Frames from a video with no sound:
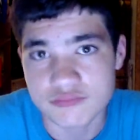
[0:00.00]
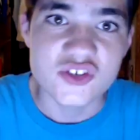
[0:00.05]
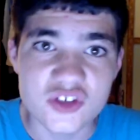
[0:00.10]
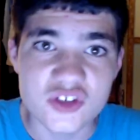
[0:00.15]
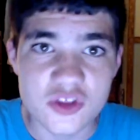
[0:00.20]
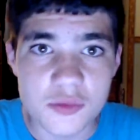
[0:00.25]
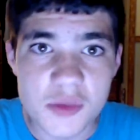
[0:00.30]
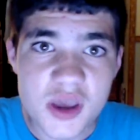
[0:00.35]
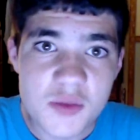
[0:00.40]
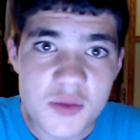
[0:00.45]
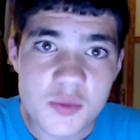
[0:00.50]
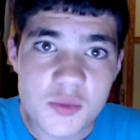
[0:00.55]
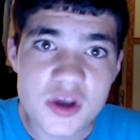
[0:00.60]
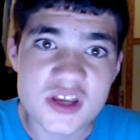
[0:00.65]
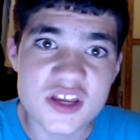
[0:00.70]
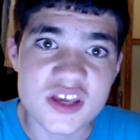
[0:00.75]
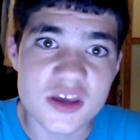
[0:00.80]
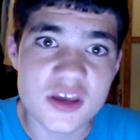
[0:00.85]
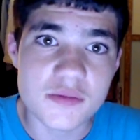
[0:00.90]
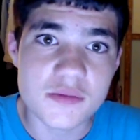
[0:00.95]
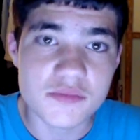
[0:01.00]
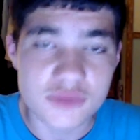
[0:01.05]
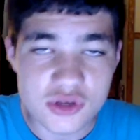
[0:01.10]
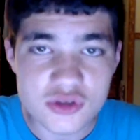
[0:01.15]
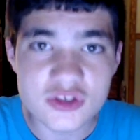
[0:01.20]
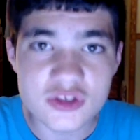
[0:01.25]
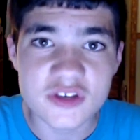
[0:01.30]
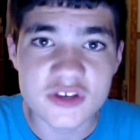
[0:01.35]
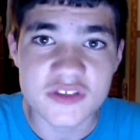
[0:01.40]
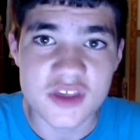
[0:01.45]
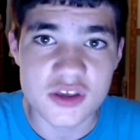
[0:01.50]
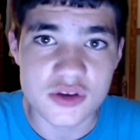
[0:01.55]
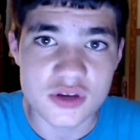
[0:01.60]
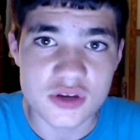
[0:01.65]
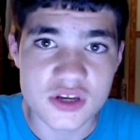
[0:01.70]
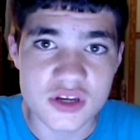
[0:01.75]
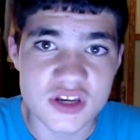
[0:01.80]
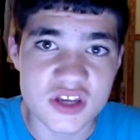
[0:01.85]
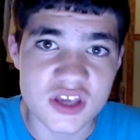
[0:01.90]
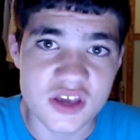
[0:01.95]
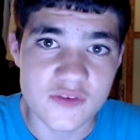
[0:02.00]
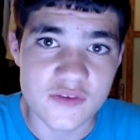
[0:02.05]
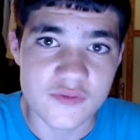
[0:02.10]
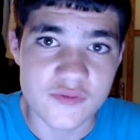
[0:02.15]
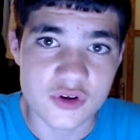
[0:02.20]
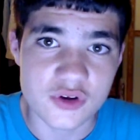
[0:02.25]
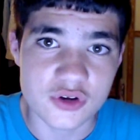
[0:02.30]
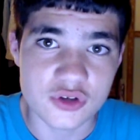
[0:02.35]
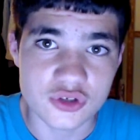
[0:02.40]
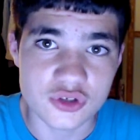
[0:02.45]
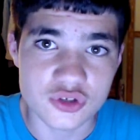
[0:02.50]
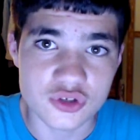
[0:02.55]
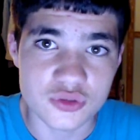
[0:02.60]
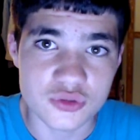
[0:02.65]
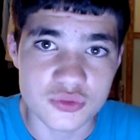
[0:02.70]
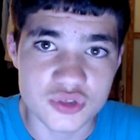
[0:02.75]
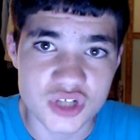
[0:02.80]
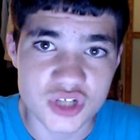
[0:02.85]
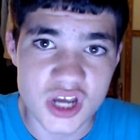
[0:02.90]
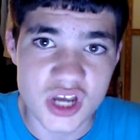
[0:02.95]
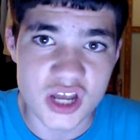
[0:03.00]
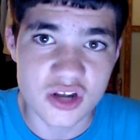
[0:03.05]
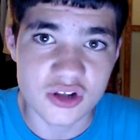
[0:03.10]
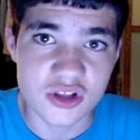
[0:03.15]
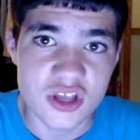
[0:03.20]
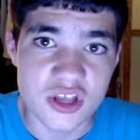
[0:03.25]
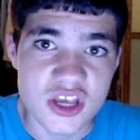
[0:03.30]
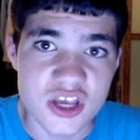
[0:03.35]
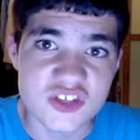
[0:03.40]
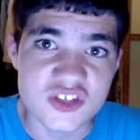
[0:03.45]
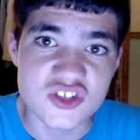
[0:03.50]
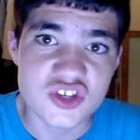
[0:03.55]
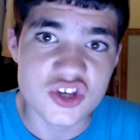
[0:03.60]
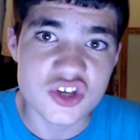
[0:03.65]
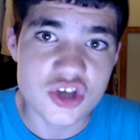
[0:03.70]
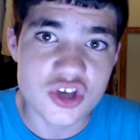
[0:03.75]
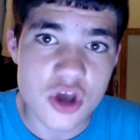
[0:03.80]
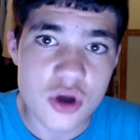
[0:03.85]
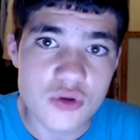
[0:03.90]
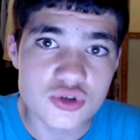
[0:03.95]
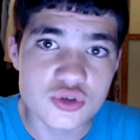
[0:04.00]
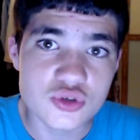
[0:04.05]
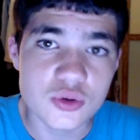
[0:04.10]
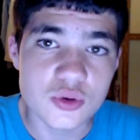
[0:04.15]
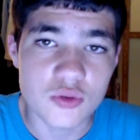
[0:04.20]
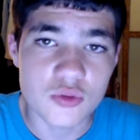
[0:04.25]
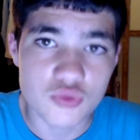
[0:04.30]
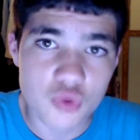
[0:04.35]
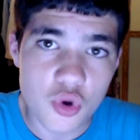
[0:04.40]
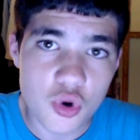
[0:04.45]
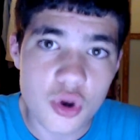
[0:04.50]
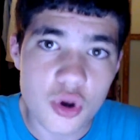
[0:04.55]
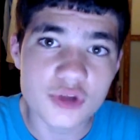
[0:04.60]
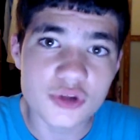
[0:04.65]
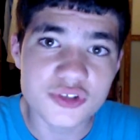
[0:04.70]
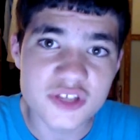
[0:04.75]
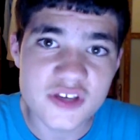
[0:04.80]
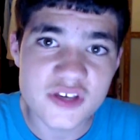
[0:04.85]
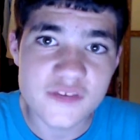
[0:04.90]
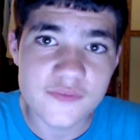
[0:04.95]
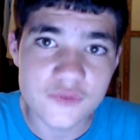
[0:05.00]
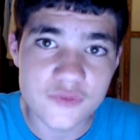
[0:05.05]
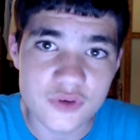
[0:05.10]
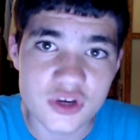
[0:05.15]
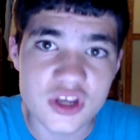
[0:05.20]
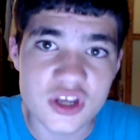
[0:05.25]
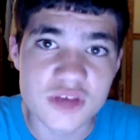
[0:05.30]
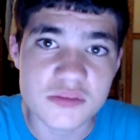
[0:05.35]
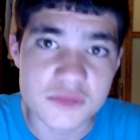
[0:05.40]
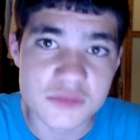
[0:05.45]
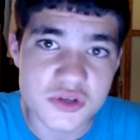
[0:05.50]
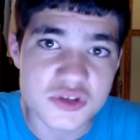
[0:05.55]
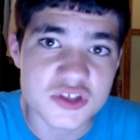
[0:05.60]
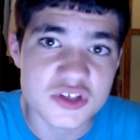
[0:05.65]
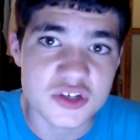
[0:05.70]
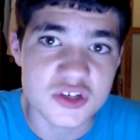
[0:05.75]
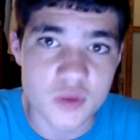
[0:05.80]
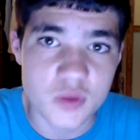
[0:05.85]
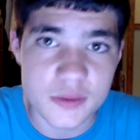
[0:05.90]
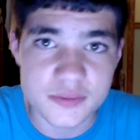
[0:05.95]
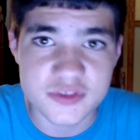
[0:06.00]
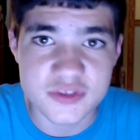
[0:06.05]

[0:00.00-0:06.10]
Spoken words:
So the main way to get music that you need to get for your YouTube channel is to go to a royalty-free music